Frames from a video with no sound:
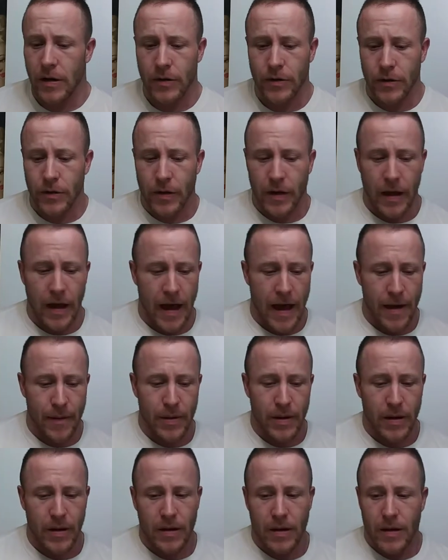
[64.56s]
under the
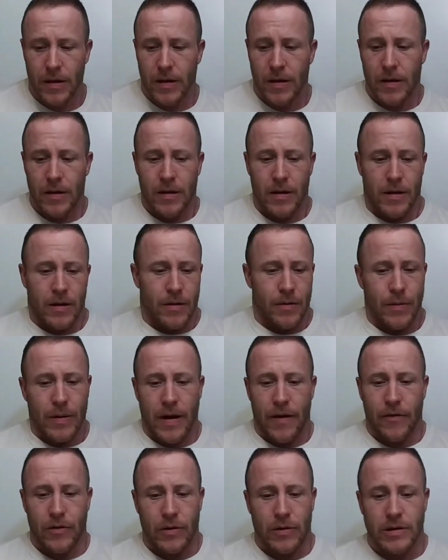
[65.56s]
cabinet,
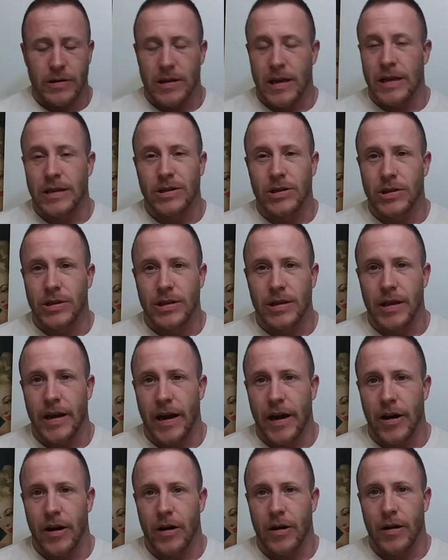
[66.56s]
whatever is just
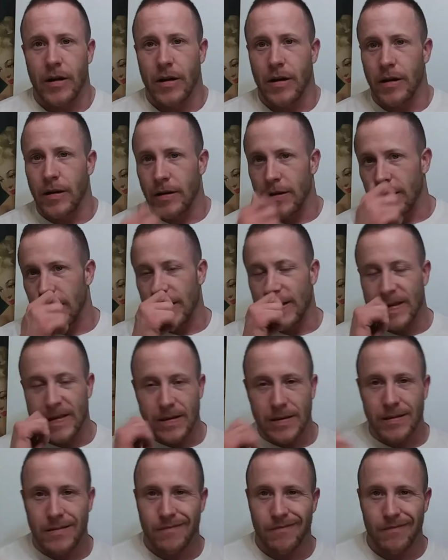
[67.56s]
there.
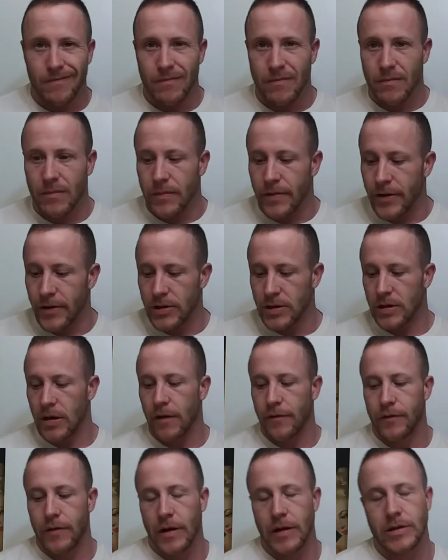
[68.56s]
It's there's
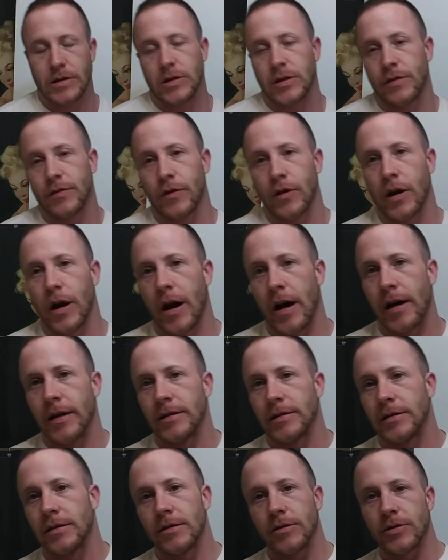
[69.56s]
stuff that's just for
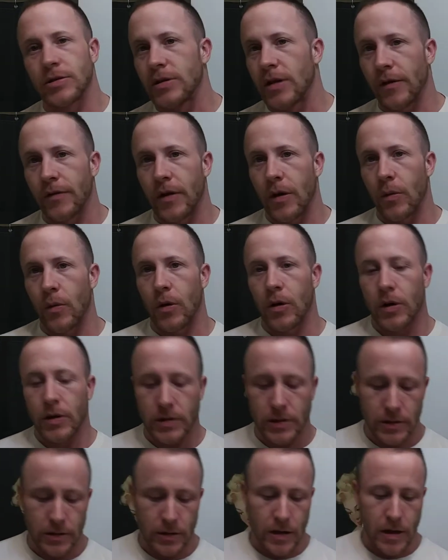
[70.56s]
guys and there's stuff that
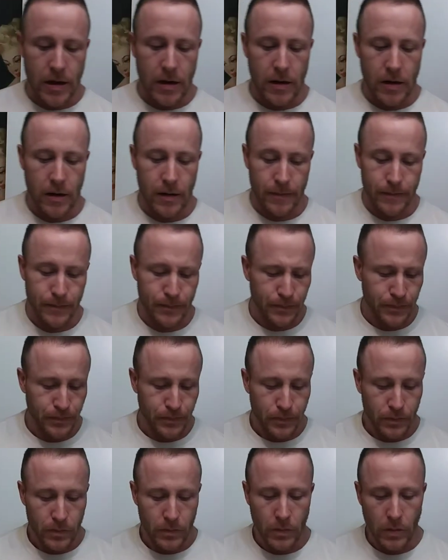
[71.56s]
works. And um,
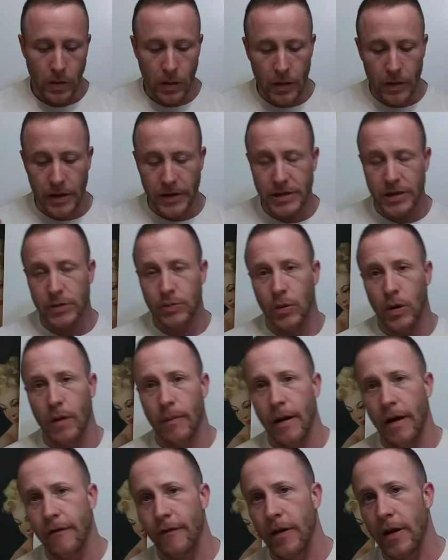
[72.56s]
this is one of
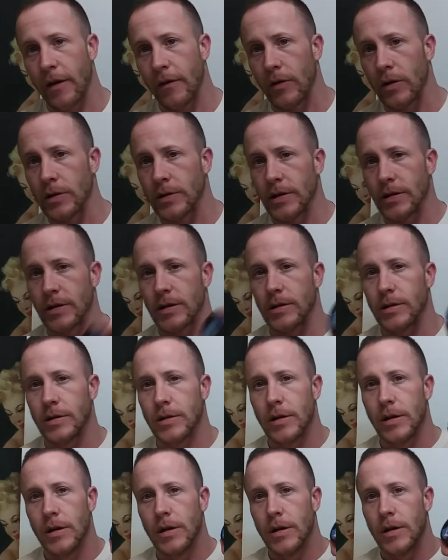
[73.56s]
my favorites. This is
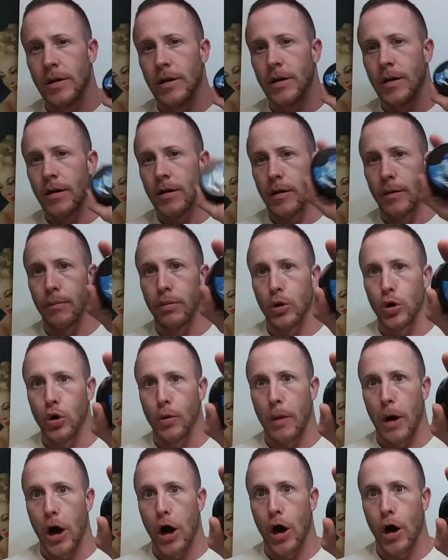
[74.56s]
the
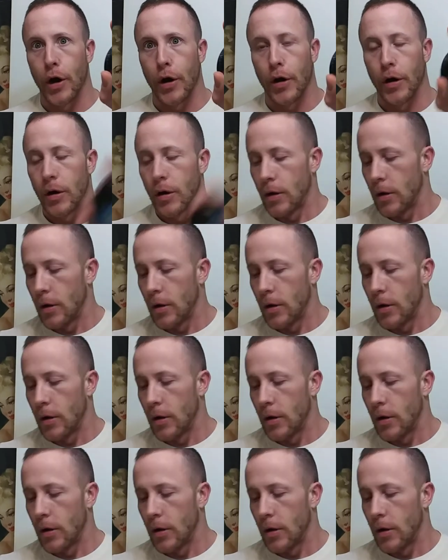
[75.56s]
Blumaan.